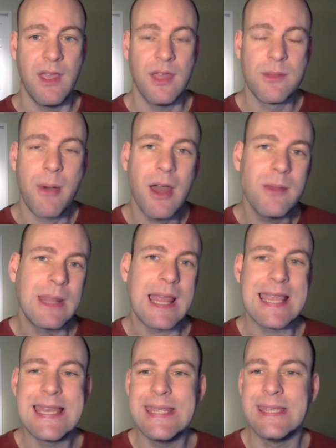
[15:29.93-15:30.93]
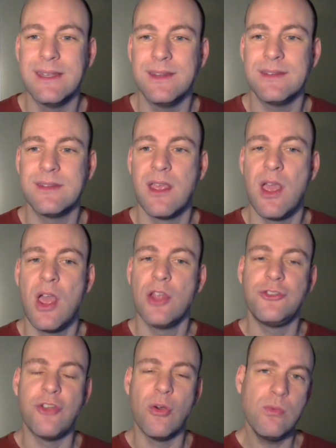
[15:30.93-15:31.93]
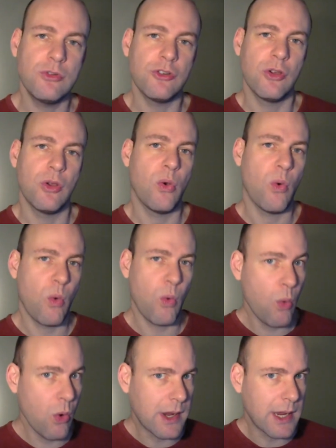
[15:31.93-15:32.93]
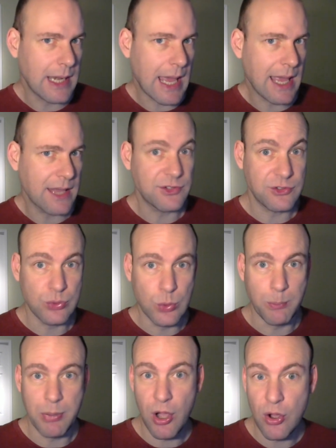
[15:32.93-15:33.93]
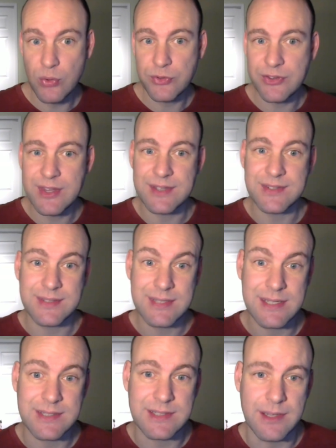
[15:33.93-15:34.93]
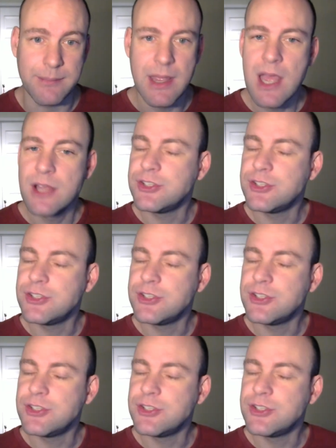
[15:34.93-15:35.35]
The bottom line is, don't organize to oppose this system.